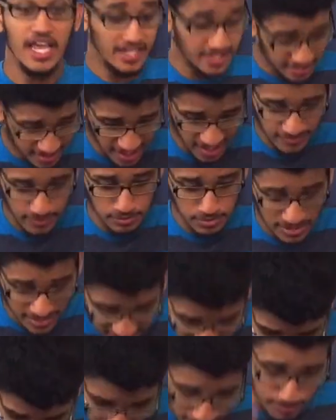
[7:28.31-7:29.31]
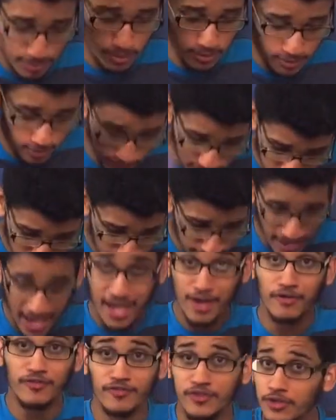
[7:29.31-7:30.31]
Just have them stomp all over the
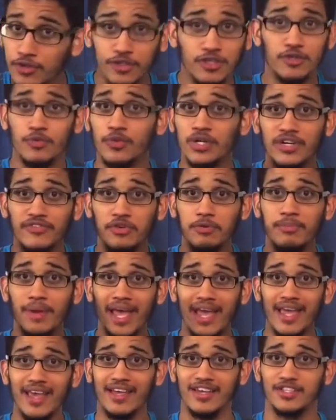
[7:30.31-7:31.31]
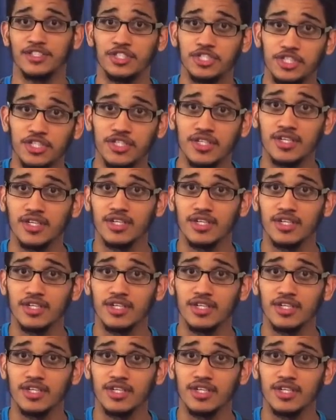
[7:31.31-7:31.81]
battlefield and you win every match.